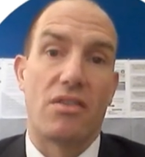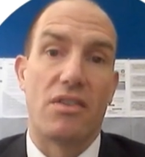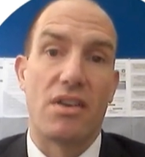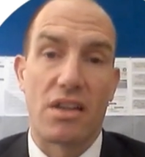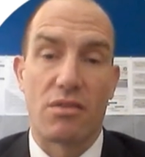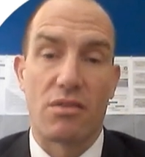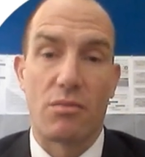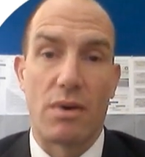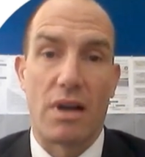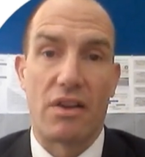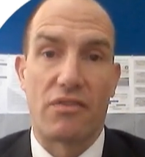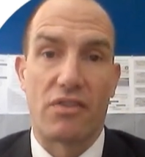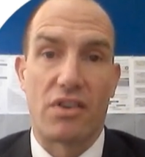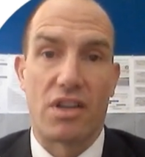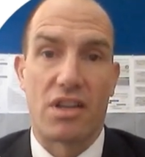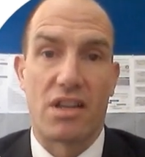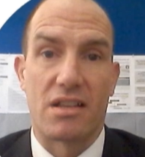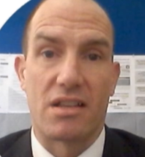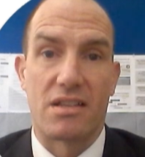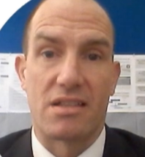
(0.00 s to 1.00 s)
The other way of
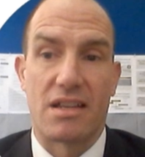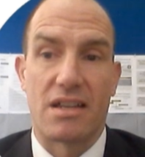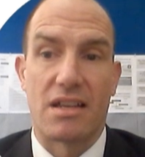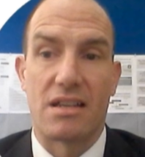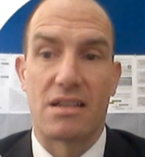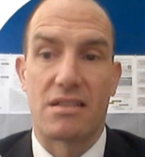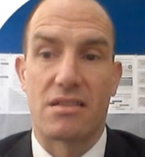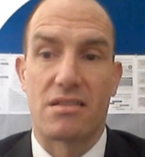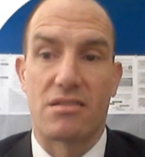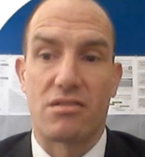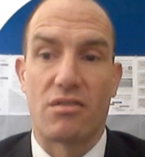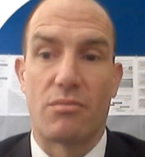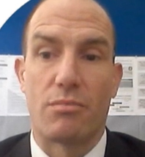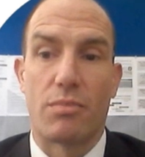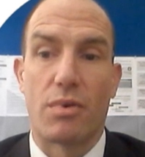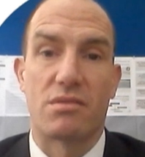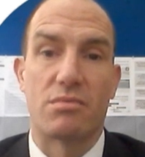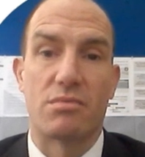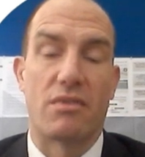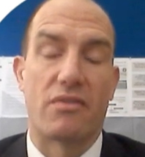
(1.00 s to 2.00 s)
looking at it is the sort of
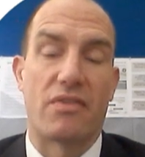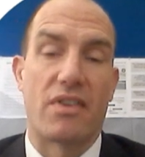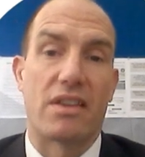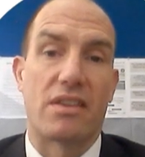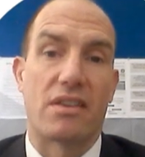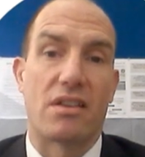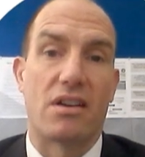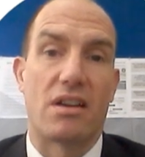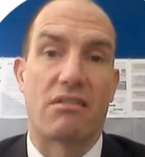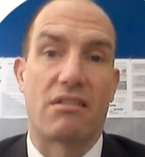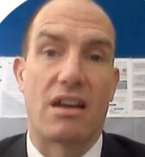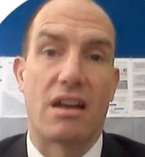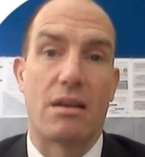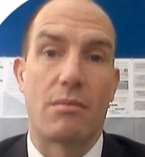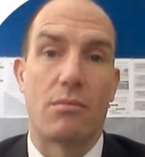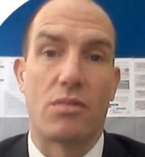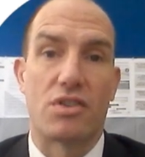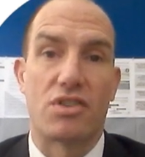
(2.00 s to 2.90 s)
bottom of that diagram,